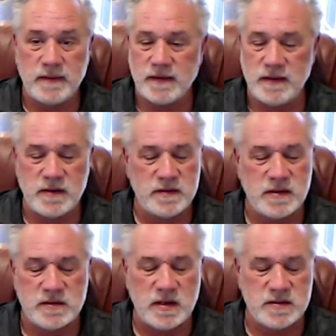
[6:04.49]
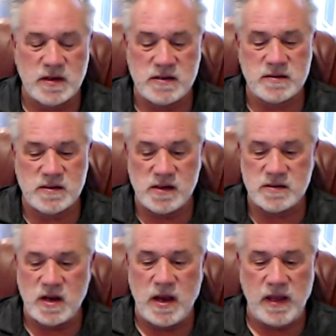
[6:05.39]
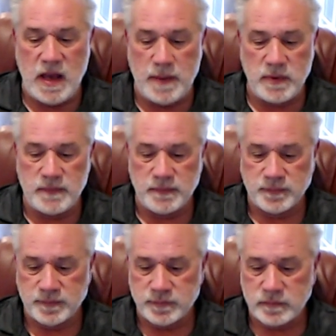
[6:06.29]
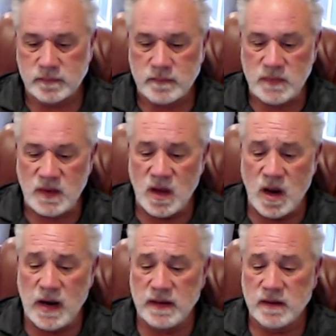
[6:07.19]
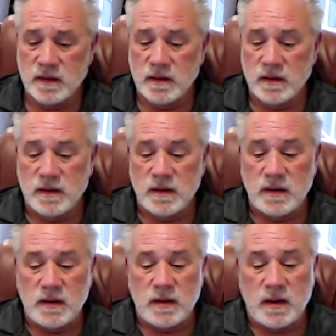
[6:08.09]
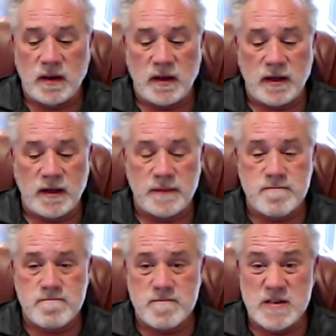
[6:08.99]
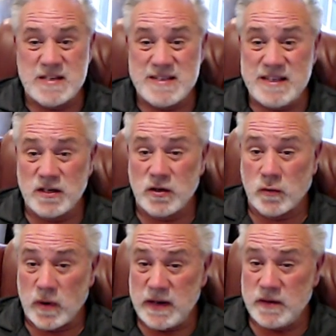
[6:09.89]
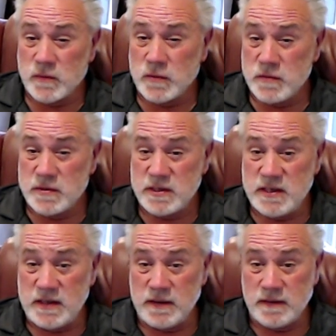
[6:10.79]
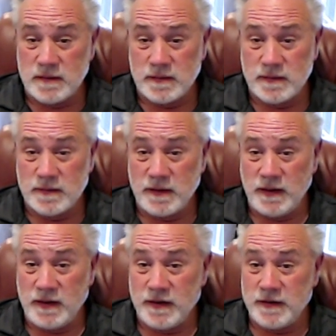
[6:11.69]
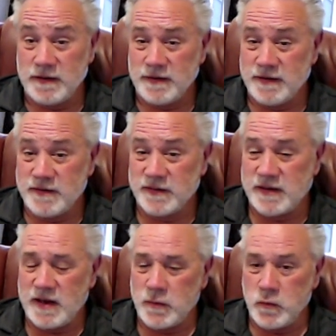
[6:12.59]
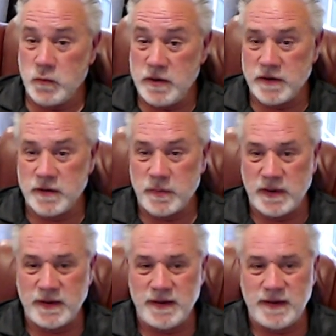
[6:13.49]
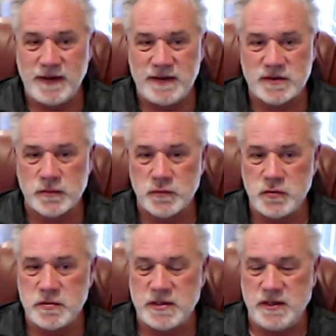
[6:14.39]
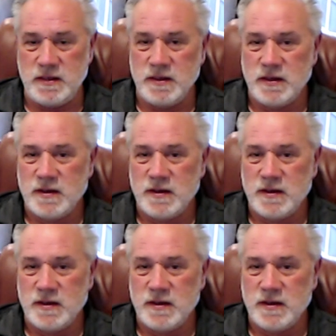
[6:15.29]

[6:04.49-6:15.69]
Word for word: It, it does, does does not happen. All right. Um, you need a great routine, and this is kind of weird, but it is a routine.